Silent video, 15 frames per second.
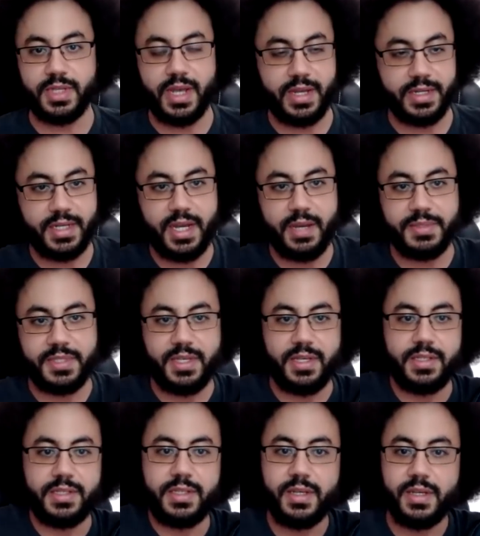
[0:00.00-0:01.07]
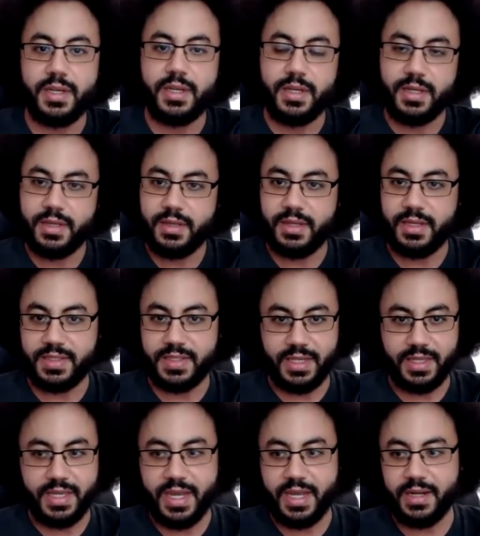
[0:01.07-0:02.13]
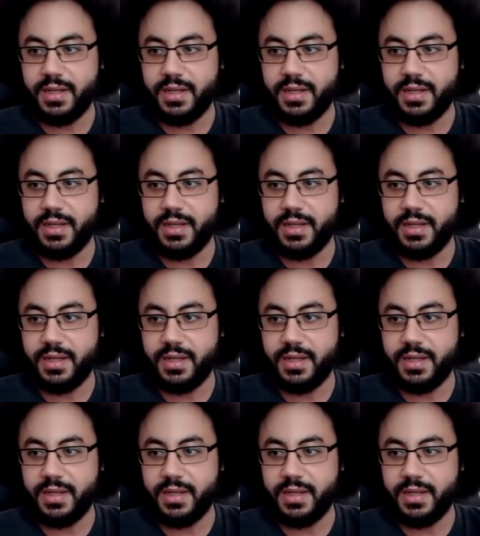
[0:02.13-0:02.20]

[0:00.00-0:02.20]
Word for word: autopsies, things like that.